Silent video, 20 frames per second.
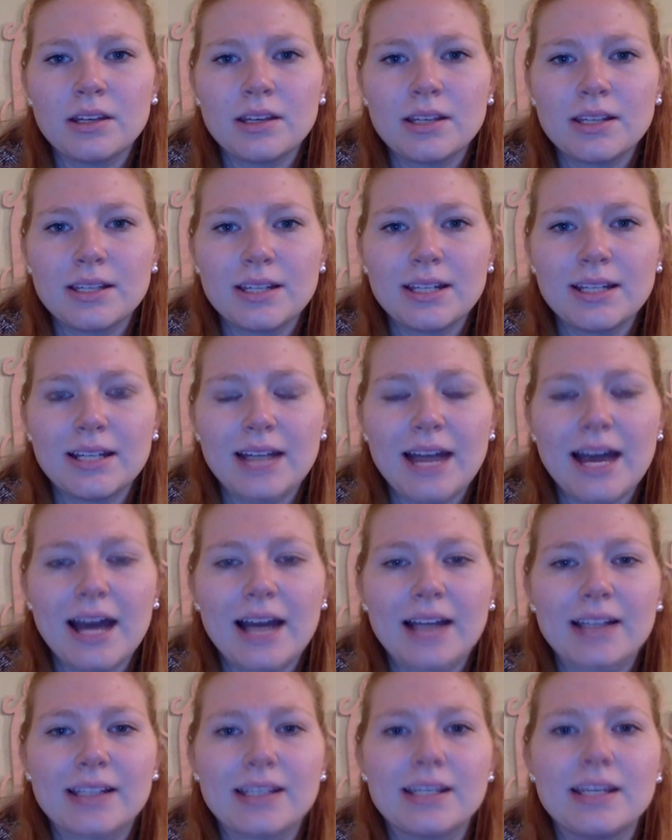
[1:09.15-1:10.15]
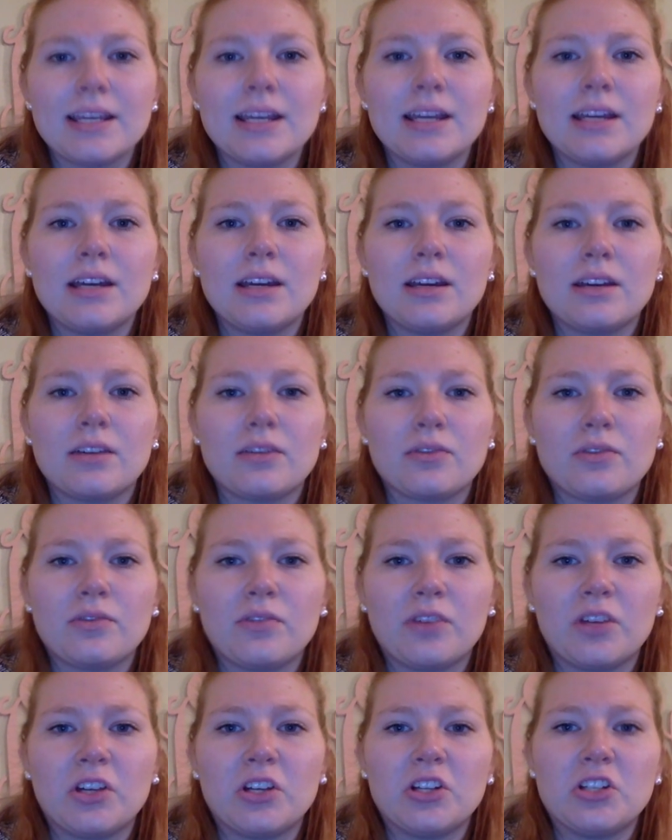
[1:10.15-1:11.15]
Syntax
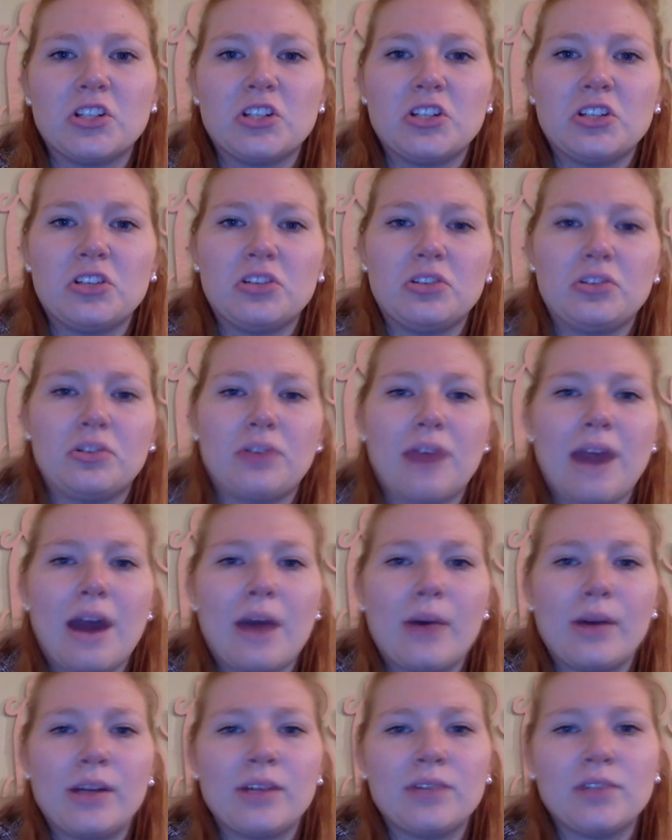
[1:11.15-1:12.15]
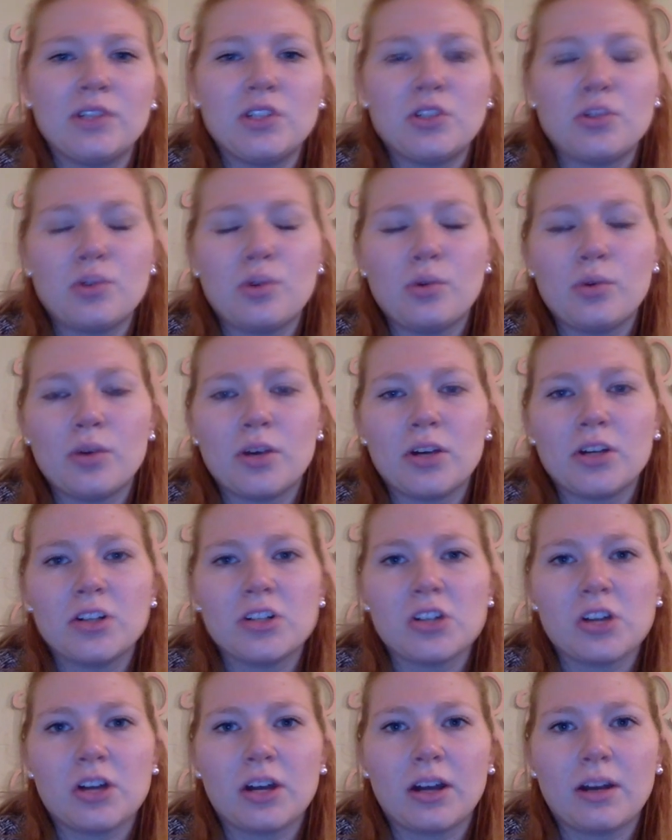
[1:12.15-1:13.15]
refers to how individual
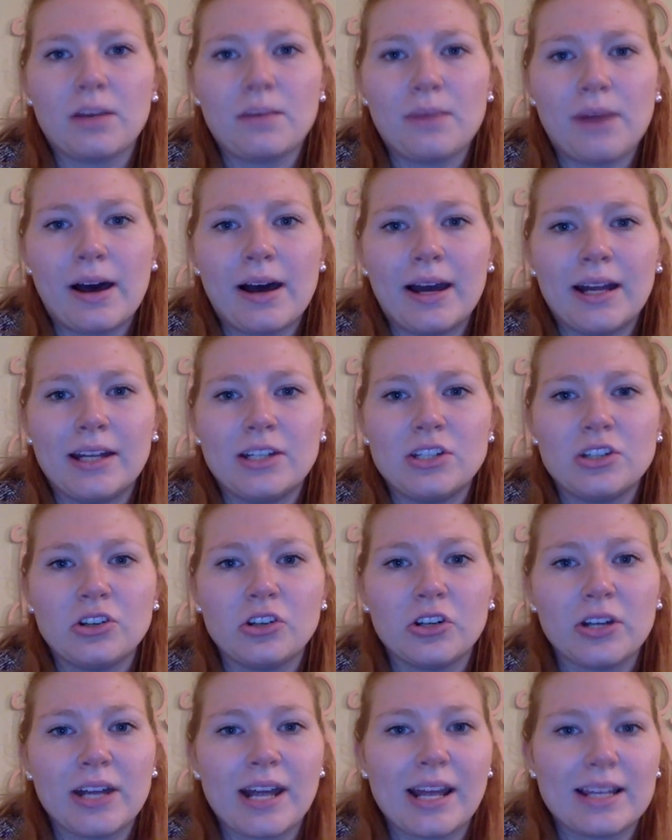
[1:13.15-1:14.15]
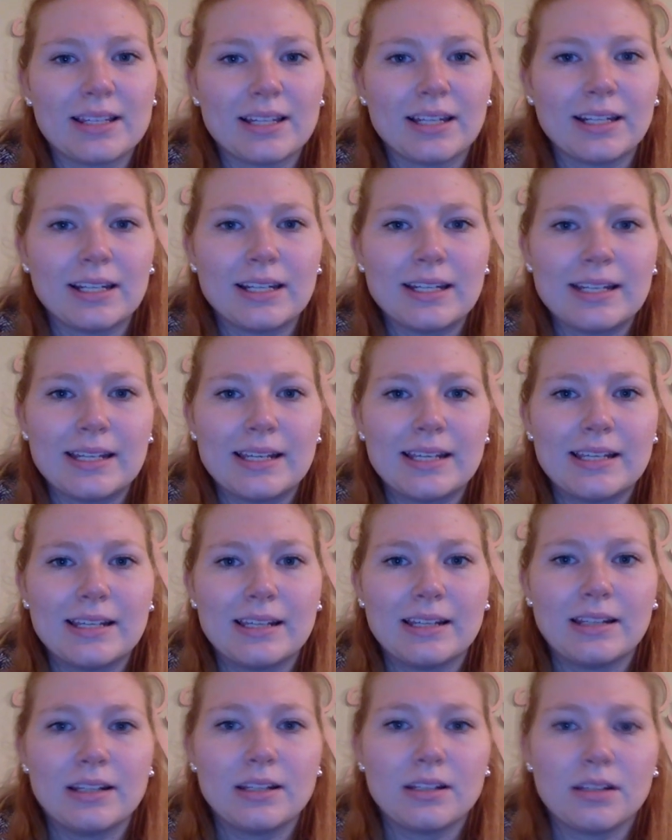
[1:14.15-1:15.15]
words are combined to create sentences,
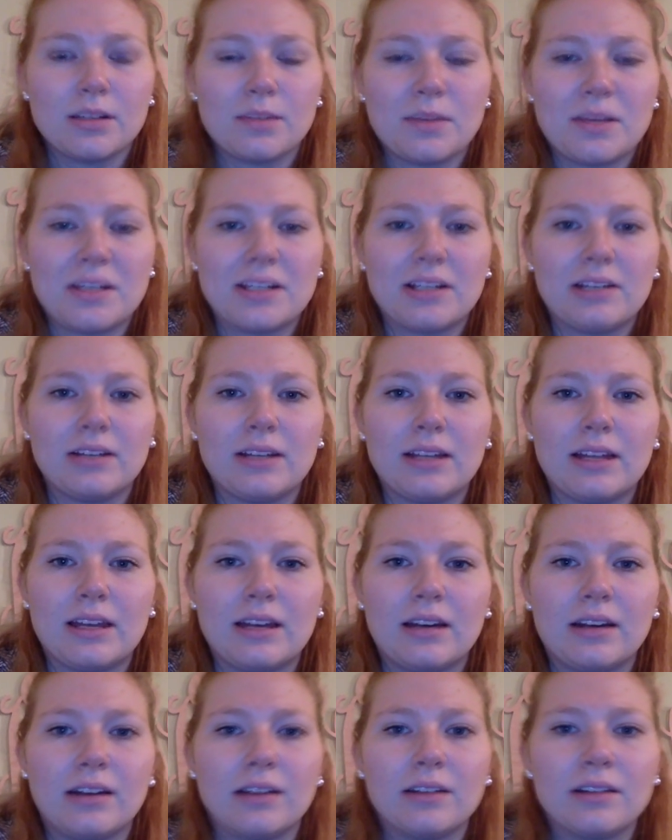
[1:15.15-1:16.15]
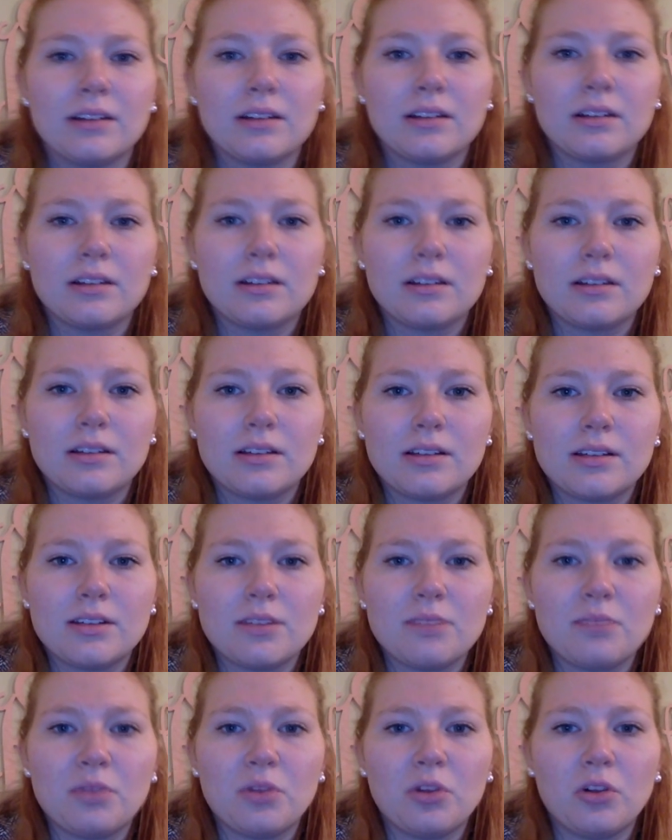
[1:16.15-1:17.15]
and this is basically the
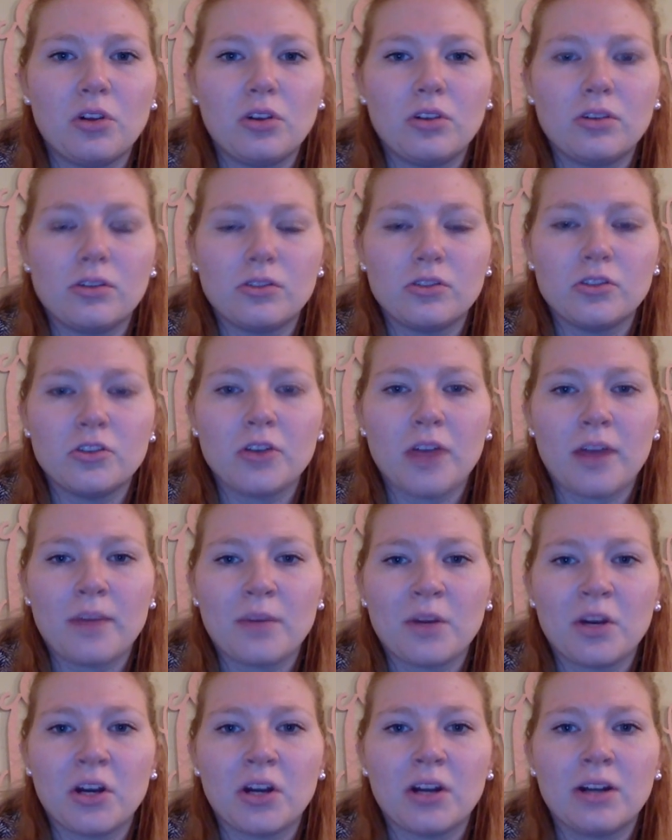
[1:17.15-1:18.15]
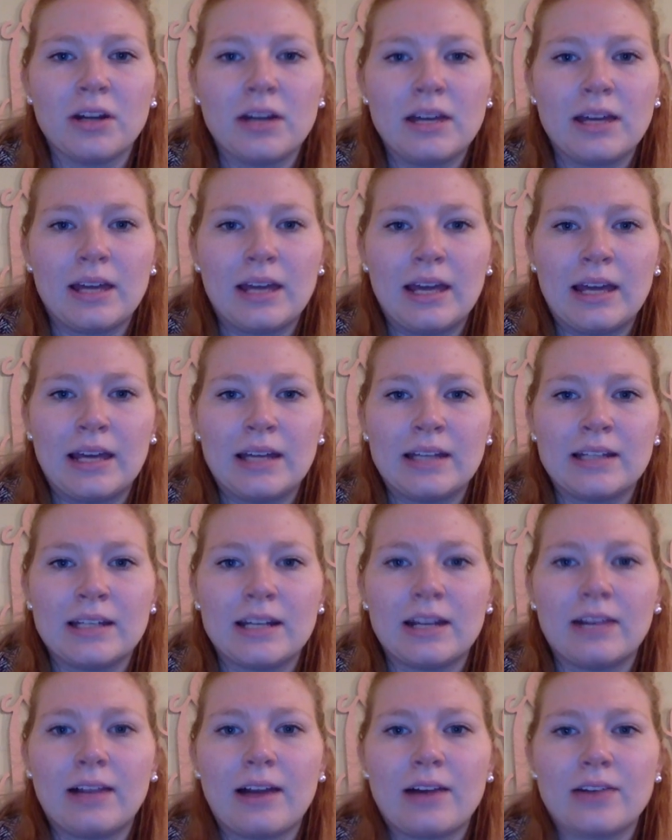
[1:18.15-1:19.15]
simple grammar, and
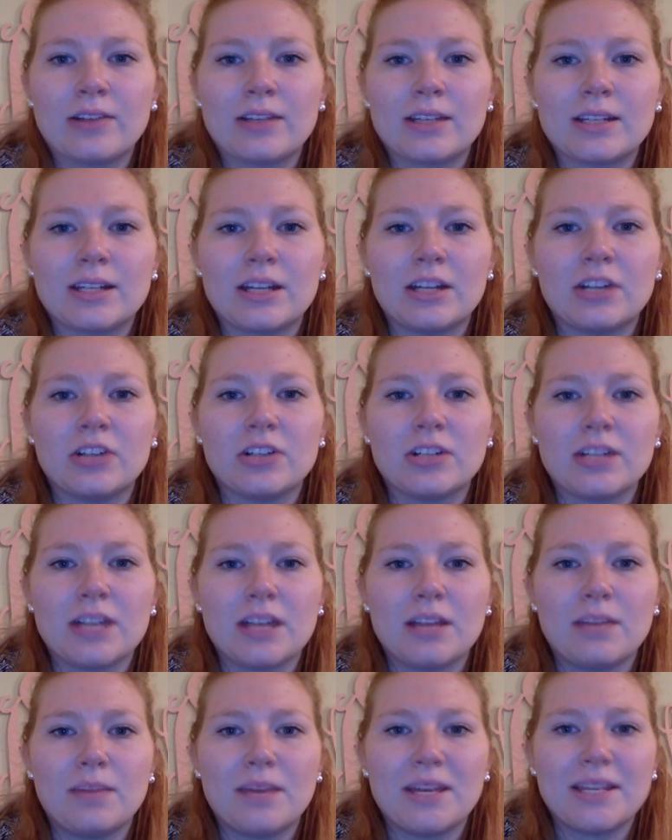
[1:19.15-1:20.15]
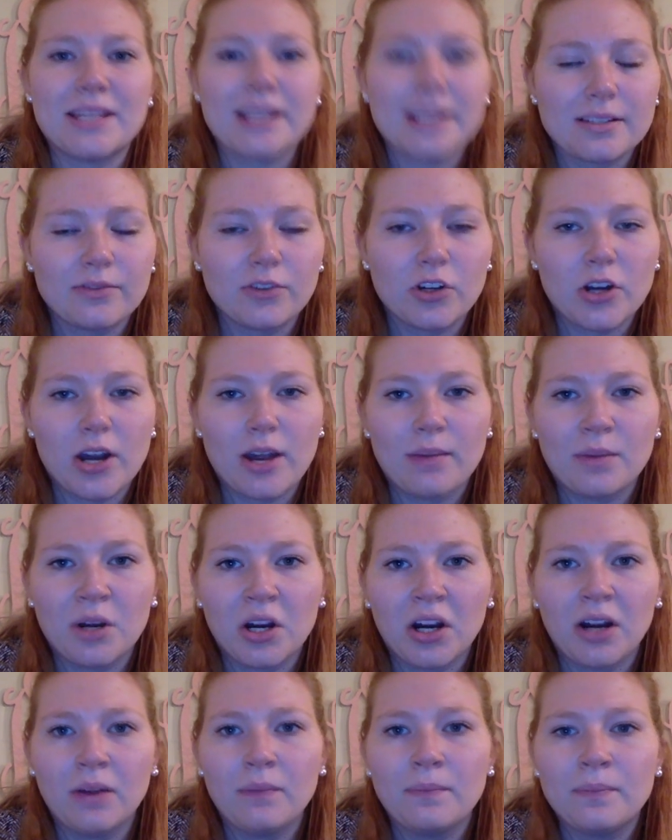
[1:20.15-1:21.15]
it allows us to understand the basics of
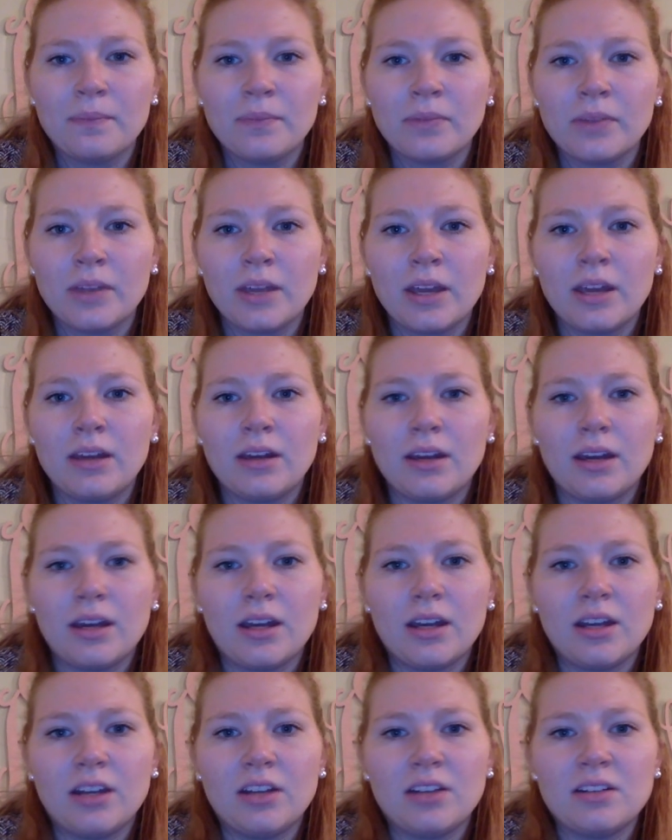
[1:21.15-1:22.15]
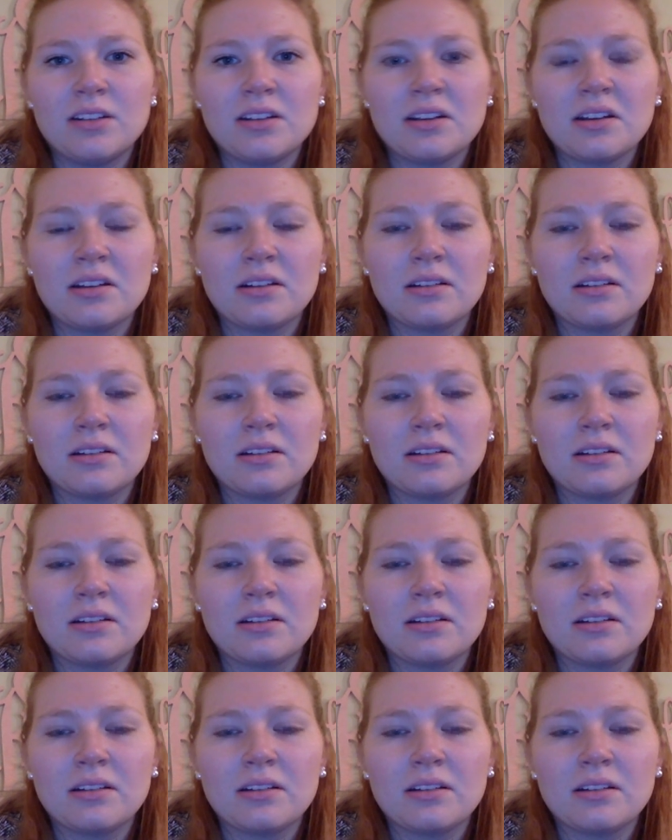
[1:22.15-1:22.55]
grammar. And